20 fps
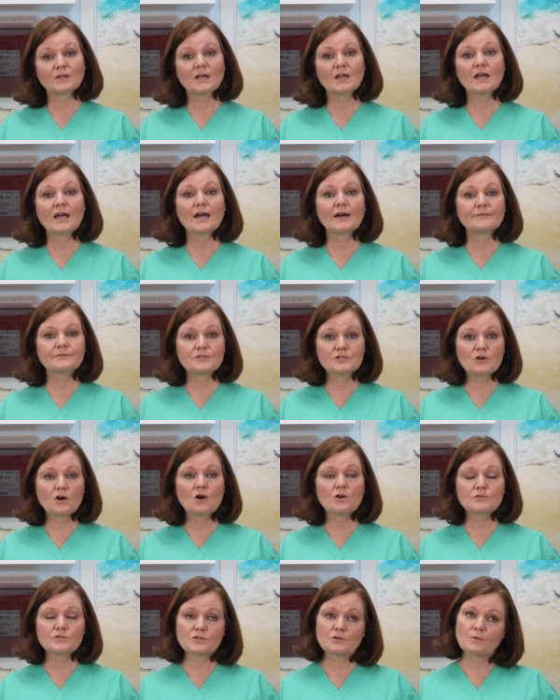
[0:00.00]
have to
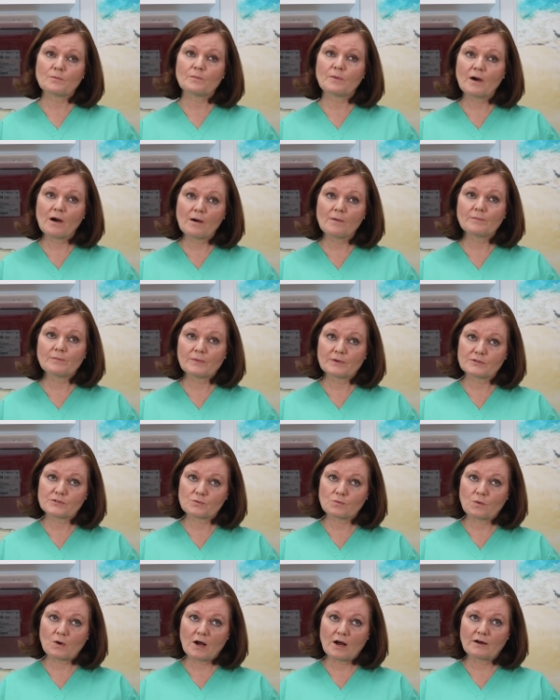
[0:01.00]
also pump
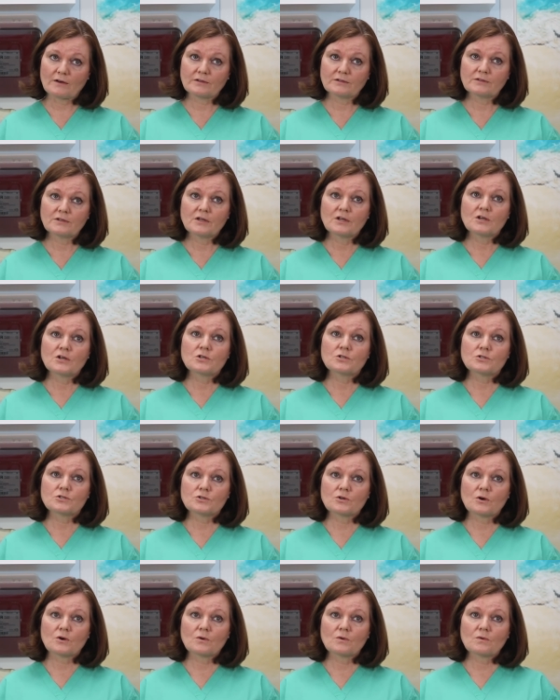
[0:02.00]
as well.
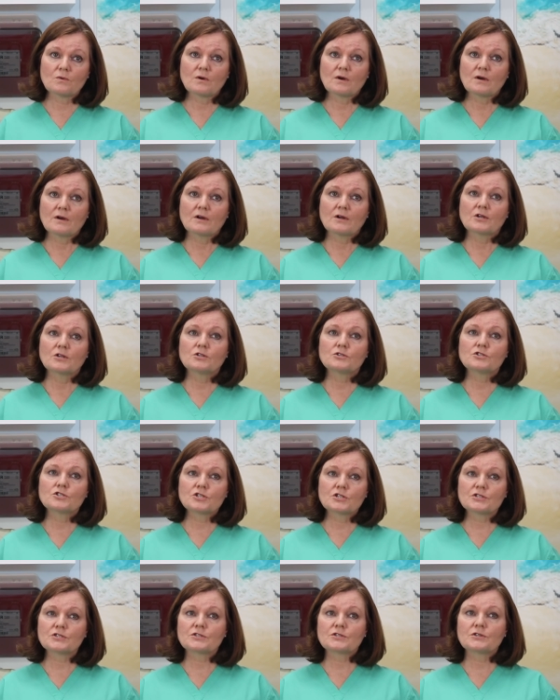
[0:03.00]
So
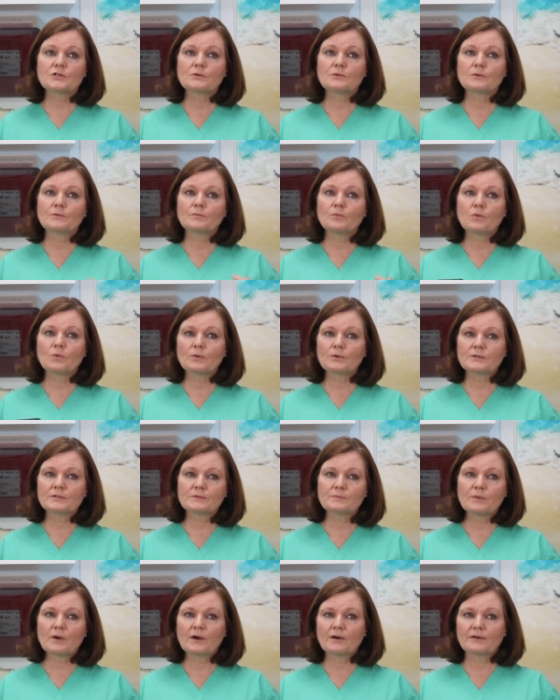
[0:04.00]
the
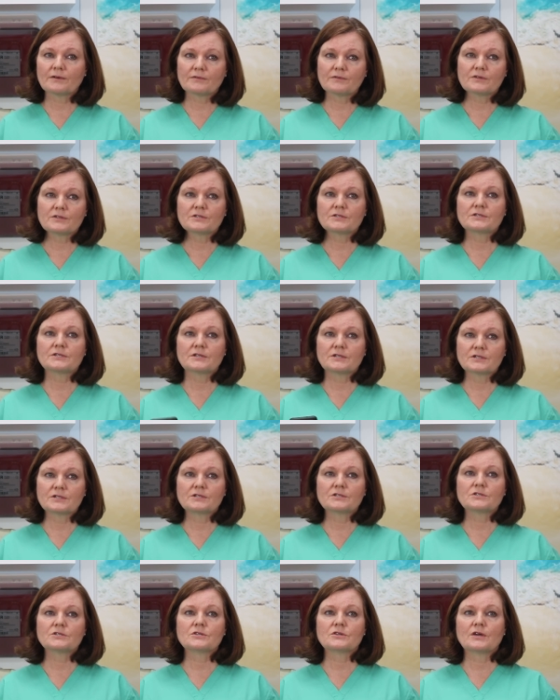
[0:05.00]
important part of this
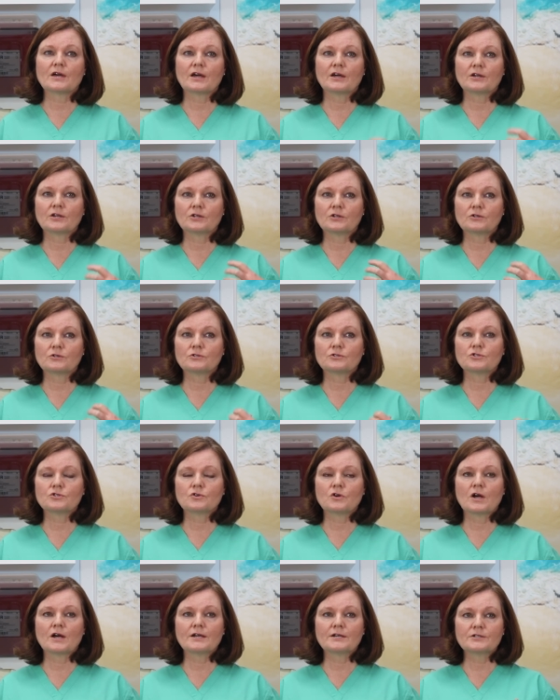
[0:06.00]
is that you're
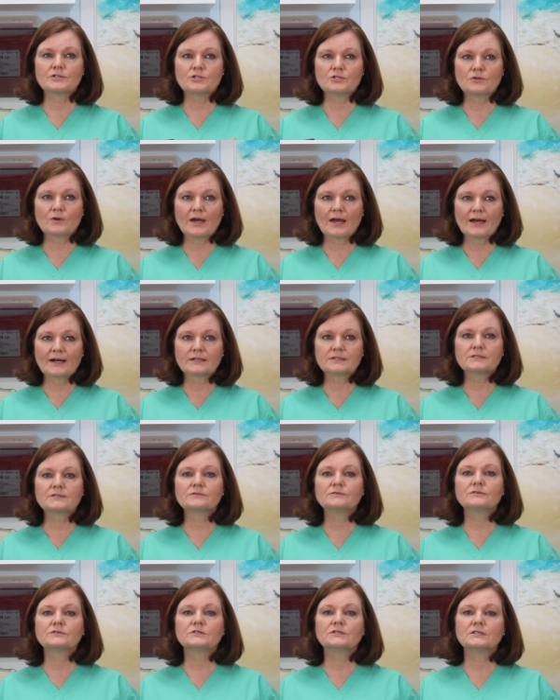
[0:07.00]
trying to
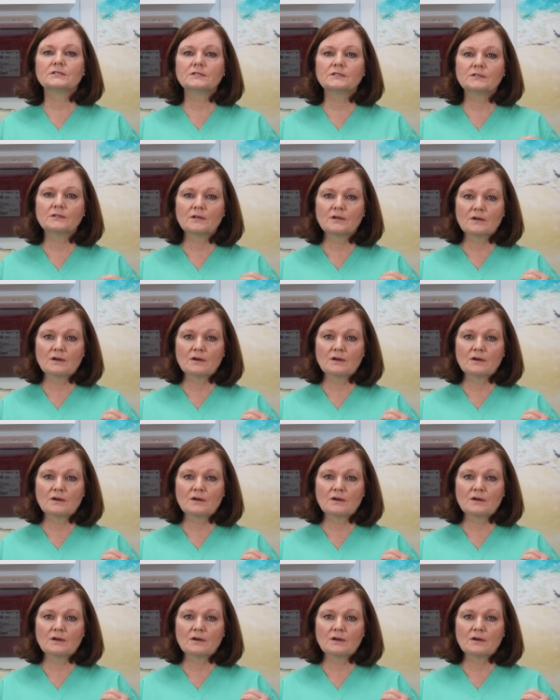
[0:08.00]
actively